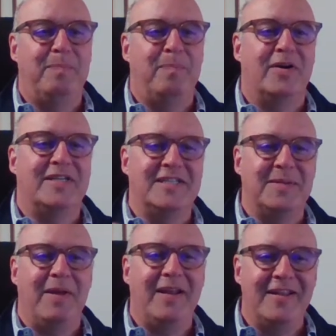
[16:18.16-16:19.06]

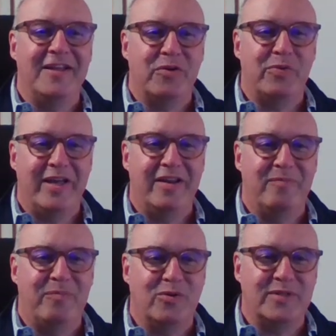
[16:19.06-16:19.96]
participate in the
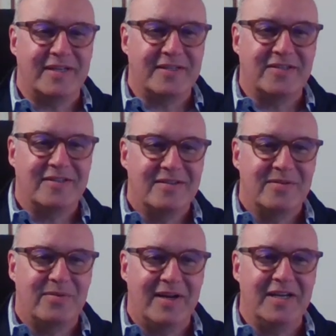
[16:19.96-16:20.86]
creative process,
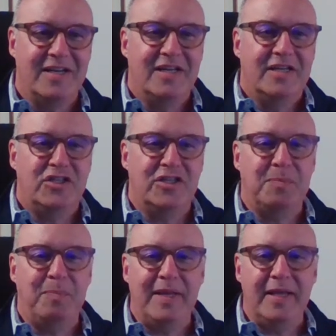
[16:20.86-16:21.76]
right?
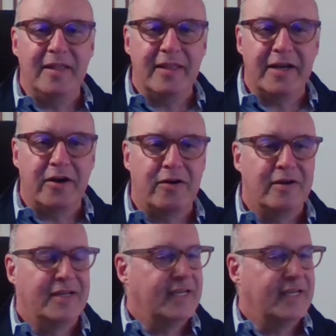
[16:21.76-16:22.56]
Just being there.